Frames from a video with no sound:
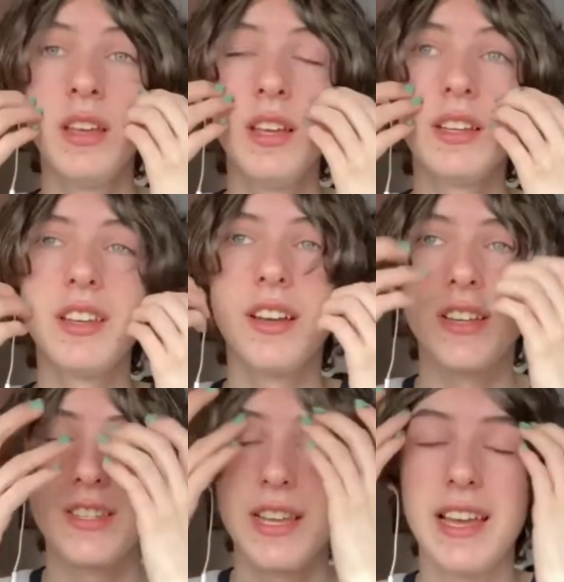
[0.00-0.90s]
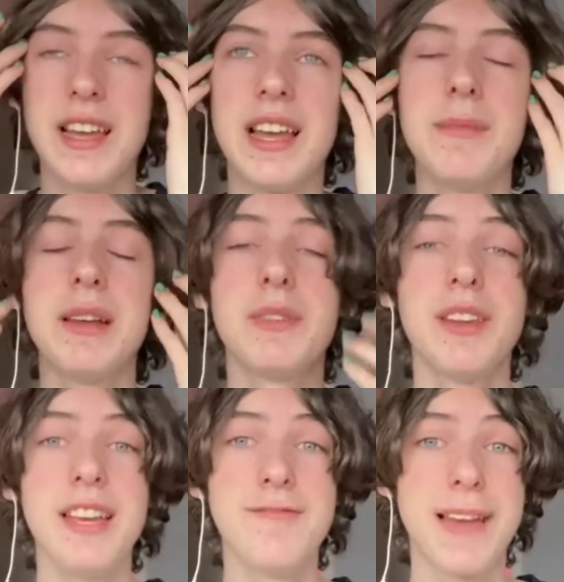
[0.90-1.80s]
Gosh, I mean, I'm gonna
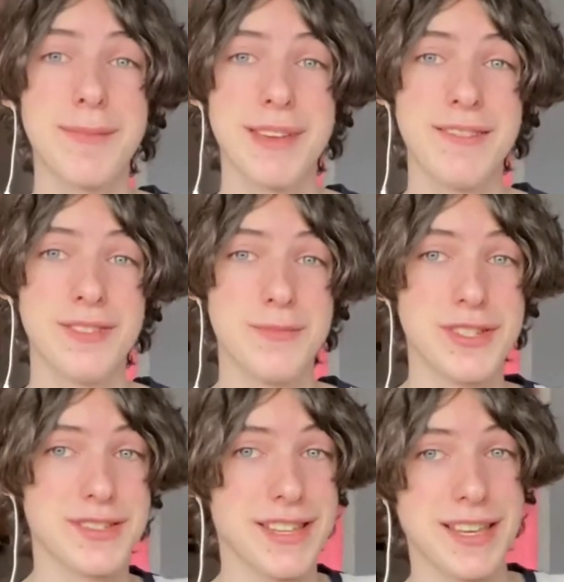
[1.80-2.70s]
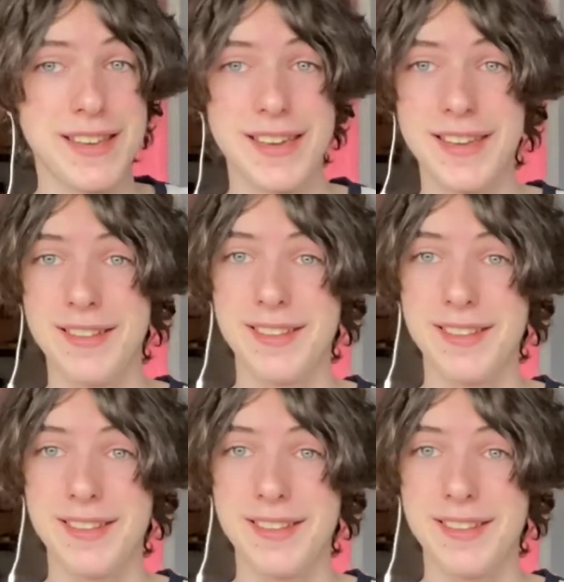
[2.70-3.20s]
have back pain from just taking it